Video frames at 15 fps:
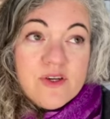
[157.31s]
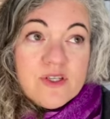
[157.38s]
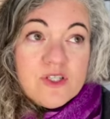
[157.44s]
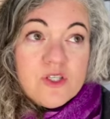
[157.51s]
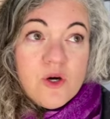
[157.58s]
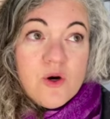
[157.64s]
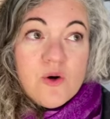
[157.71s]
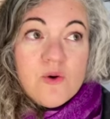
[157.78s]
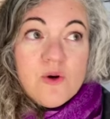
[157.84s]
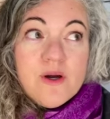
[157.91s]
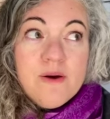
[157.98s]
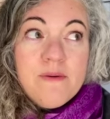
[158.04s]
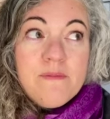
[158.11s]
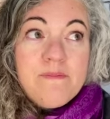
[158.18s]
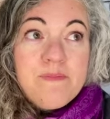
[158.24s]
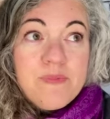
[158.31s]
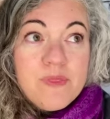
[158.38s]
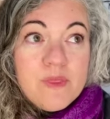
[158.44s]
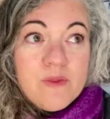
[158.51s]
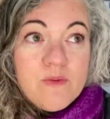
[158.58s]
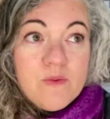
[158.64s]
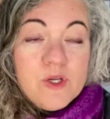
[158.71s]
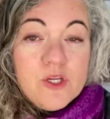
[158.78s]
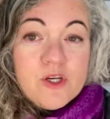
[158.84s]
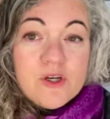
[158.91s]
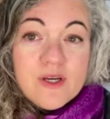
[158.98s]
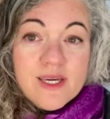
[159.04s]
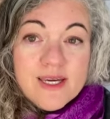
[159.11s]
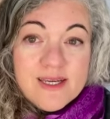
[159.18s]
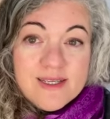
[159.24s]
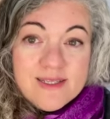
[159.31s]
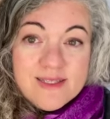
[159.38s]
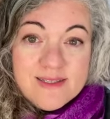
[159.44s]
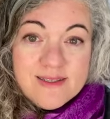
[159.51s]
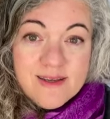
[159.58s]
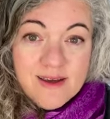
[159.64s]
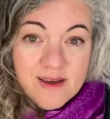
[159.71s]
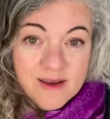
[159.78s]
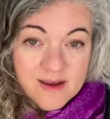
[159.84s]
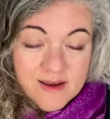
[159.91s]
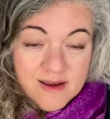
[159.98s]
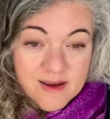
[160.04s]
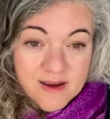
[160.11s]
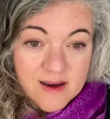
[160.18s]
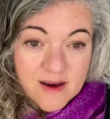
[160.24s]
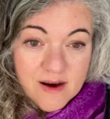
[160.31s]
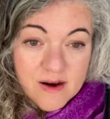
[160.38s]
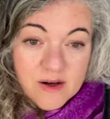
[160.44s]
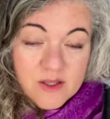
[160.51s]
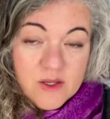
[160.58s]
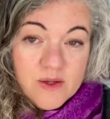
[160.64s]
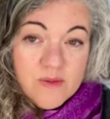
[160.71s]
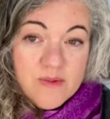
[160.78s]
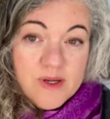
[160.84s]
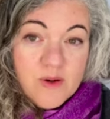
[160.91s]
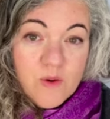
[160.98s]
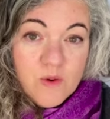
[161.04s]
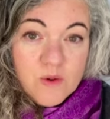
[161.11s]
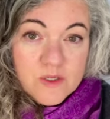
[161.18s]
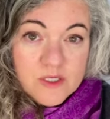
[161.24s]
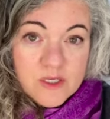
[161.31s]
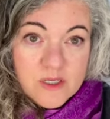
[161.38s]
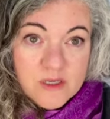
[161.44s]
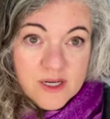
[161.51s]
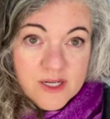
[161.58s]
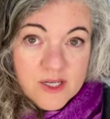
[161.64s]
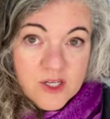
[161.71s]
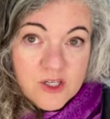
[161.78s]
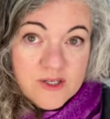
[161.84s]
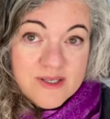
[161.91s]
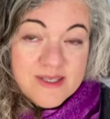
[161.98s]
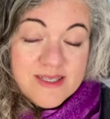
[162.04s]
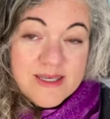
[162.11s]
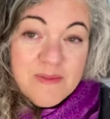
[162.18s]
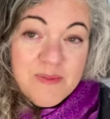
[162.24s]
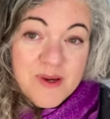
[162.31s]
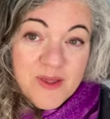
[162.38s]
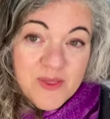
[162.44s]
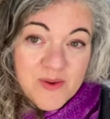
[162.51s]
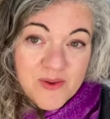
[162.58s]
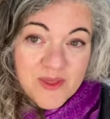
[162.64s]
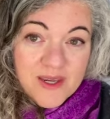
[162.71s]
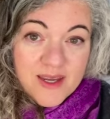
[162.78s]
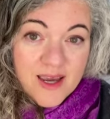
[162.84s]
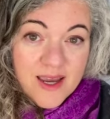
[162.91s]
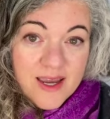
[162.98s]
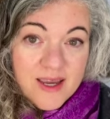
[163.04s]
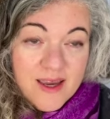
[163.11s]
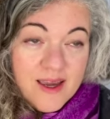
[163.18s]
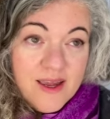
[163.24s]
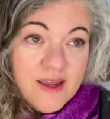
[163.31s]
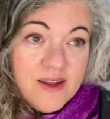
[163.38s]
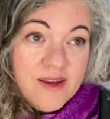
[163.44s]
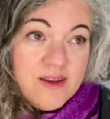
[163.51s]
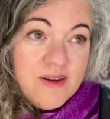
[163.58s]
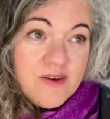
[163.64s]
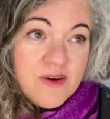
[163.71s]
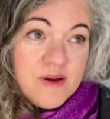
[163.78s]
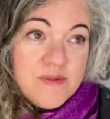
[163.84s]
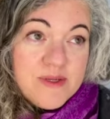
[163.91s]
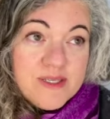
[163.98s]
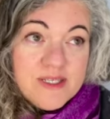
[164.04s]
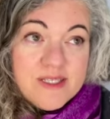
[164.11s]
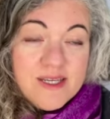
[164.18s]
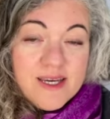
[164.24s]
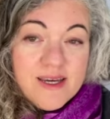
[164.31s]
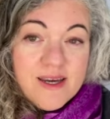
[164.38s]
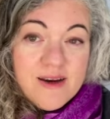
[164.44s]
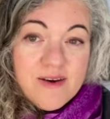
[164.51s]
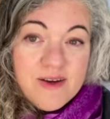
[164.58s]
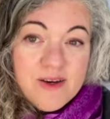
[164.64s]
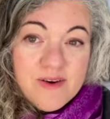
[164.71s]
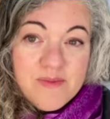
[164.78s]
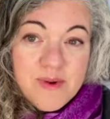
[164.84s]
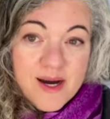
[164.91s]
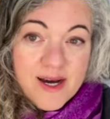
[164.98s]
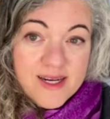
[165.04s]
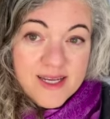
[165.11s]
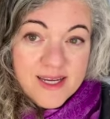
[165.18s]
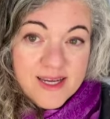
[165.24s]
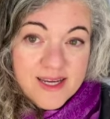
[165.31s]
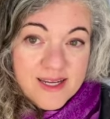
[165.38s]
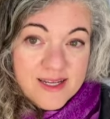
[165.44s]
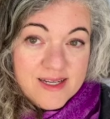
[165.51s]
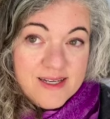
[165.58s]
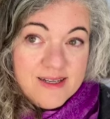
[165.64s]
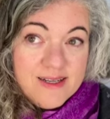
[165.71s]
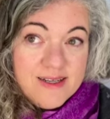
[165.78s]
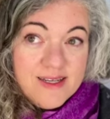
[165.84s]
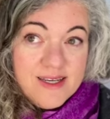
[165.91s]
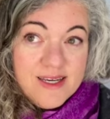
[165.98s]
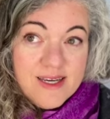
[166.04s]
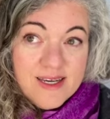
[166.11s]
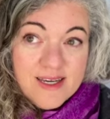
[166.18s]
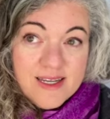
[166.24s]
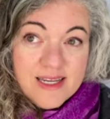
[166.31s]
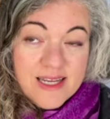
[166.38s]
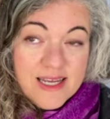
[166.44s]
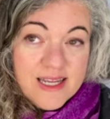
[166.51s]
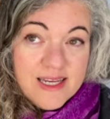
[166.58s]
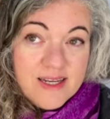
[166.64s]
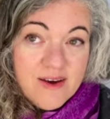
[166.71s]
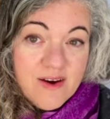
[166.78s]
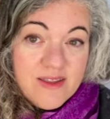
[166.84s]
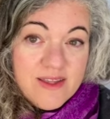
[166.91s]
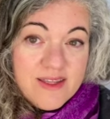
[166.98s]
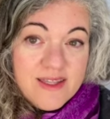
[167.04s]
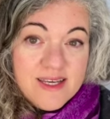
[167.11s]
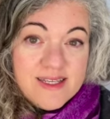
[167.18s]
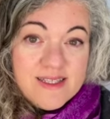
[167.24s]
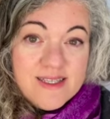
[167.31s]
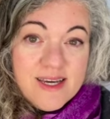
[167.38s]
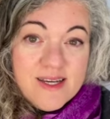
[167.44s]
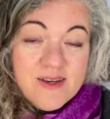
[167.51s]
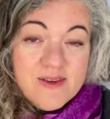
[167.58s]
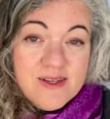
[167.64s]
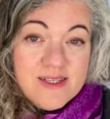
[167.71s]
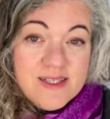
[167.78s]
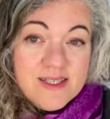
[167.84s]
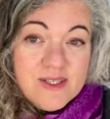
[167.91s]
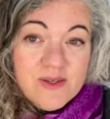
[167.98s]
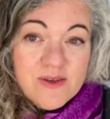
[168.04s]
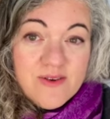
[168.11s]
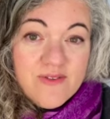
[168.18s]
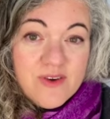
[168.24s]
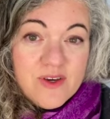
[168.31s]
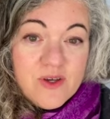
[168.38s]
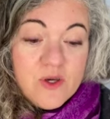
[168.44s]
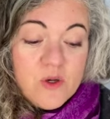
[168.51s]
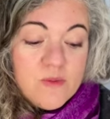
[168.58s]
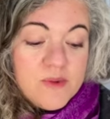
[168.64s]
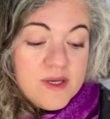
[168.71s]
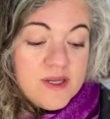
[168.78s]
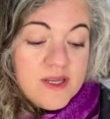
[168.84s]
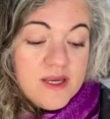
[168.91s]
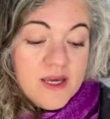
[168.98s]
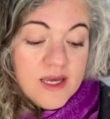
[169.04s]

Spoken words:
So when your kids are a little bit older and you're sleeping through the night and you're able to take care of your body and eat and all the things that you need to do to feel human,